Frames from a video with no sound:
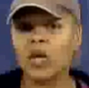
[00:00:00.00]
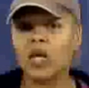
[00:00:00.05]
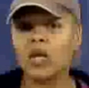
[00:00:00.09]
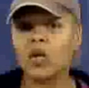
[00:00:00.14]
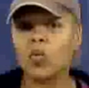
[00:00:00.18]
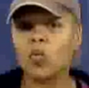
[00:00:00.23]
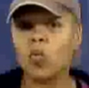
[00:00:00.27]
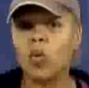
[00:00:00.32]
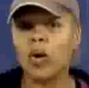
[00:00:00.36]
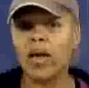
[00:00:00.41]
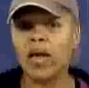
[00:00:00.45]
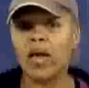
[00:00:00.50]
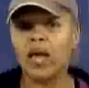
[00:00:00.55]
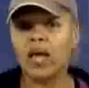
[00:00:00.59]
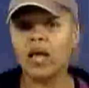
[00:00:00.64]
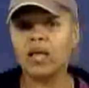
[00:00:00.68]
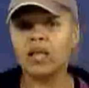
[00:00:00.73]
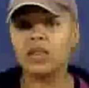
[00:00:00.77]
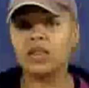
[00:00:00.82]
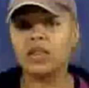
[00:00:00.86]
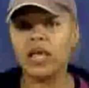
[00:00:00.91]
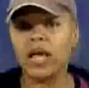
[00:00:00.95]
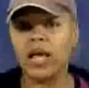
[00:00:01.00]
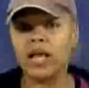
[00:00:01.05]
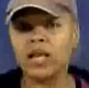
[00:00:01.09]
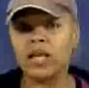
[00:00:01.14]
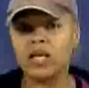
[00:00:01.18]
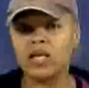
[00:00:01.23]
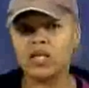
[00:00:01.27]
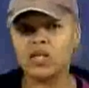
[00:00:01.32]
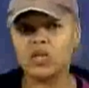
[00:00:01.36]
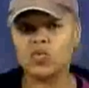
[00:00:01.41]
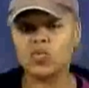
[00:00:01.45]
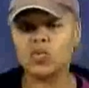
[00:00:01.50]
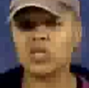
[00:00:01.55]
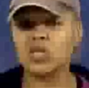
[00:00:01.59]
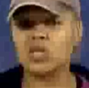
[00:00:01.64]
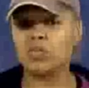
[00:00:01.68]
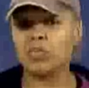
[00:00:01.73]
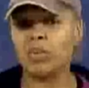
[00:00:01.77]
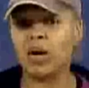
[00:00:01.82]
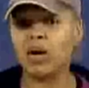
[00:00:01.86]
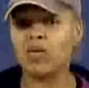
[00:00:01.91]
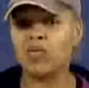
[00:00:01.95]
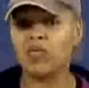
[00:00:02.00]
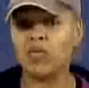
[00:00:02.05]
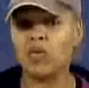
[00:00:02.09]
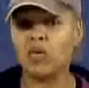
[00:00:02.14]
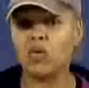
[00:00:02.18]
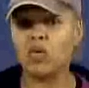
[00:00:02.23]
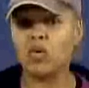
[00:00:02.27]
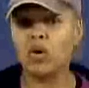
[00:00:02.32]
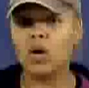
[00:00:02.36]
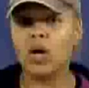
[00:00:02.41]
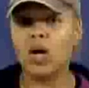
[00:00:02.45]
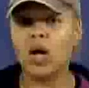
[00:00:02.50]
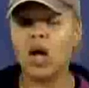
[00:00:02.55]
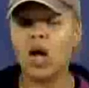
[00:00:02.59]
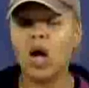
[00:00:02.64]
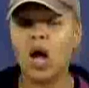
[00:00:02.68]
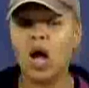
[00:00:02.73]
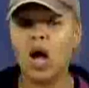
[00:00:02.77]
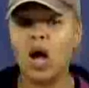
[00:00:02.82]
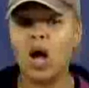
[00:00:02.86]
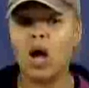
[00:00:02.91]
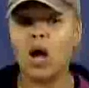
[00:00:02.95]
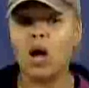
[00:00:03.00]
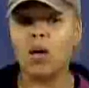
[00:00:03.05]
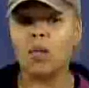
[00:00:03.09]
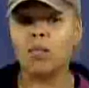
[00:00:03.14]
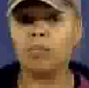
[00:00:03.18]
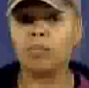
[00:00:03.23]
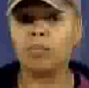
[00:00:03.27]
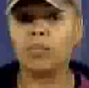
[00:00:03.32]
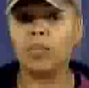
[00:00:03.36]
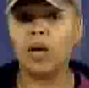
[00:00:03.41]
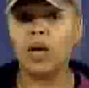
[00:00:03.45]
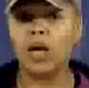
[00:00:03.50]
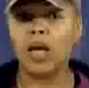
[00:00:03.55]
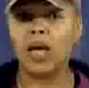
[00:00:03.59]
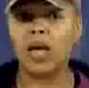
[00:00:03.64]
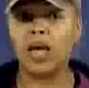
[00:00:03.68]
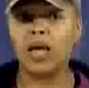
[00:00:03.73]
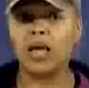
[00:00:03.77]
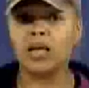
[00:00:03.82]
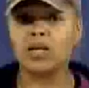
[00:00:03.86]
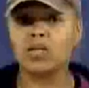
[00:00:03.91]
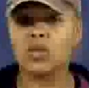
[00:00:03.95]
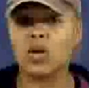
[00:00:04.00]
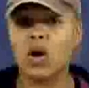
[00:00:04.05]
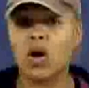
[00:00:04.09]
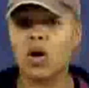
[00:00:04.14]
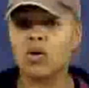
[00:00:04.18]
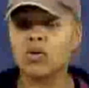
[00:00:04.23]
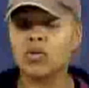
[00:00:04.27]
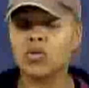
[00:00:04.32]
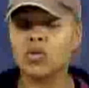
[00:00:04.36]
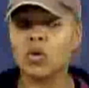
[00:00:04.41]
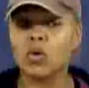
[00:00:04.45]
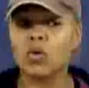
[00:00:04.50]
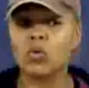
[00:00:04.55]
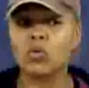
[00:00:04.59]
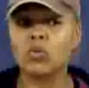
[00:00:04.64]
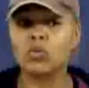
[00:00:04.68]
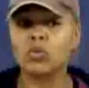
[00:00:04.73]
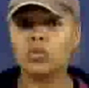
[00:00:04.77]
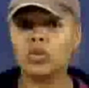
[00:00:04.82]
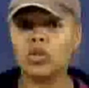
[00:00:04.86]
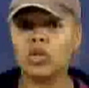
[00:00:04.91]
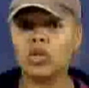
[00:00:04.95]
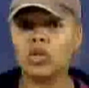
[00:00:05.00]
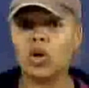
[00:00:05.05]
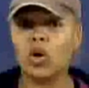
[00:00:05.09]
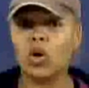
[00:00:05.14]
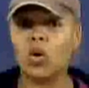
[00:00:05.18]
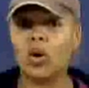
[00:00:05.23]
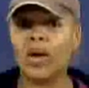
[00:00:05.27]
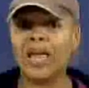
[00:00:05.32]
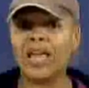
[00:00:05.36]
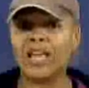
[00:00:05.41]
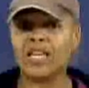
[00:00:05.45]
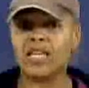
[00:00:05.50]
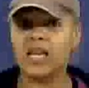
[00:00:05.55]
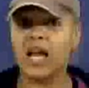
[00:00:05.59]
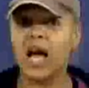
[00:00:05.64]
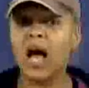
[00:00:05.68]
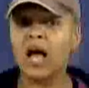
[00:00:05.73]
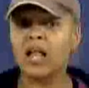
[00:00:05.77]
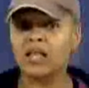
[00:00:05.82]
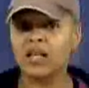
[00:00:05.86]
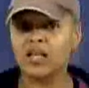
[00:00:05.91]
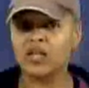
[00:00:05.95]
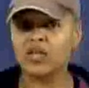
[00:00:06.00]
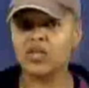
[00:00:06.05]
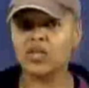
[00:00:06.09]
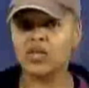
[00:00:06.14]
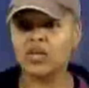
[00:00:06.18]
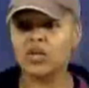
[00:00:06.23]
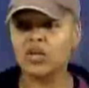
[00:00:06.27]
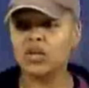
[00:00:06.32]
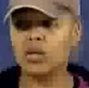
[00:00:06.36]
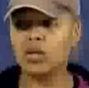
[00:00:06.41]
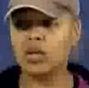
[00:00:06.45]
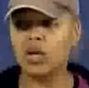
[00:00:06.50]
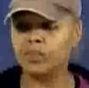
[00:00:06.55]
in a way that is respectful, and also, acknowledged.